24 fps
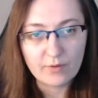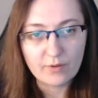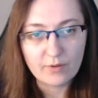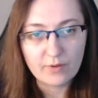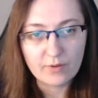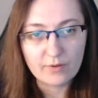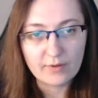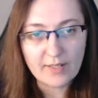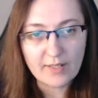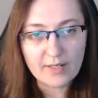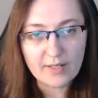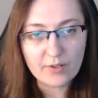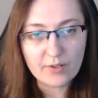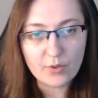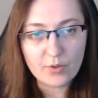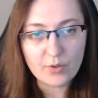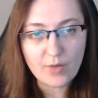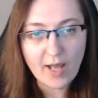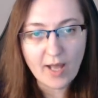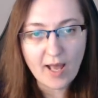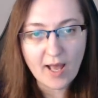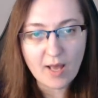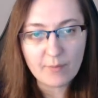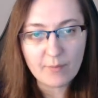you
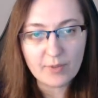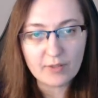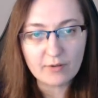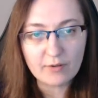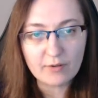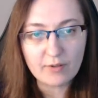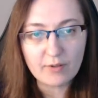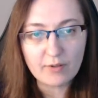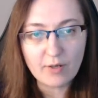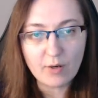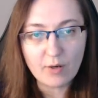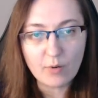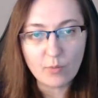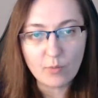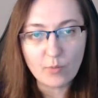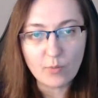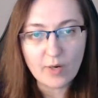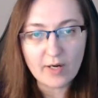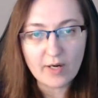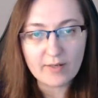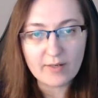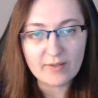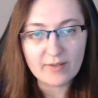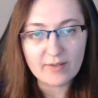happen to know where
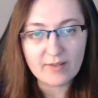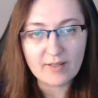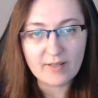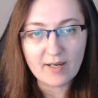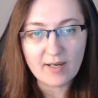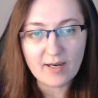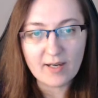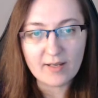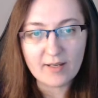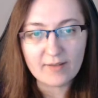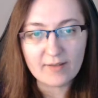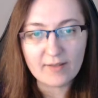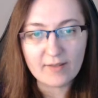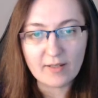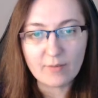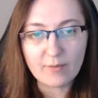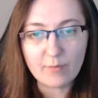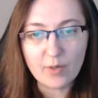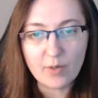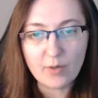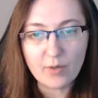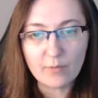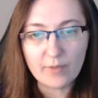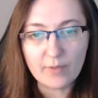this guy is at the
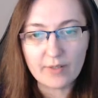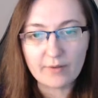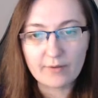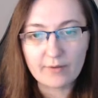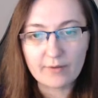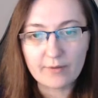moment?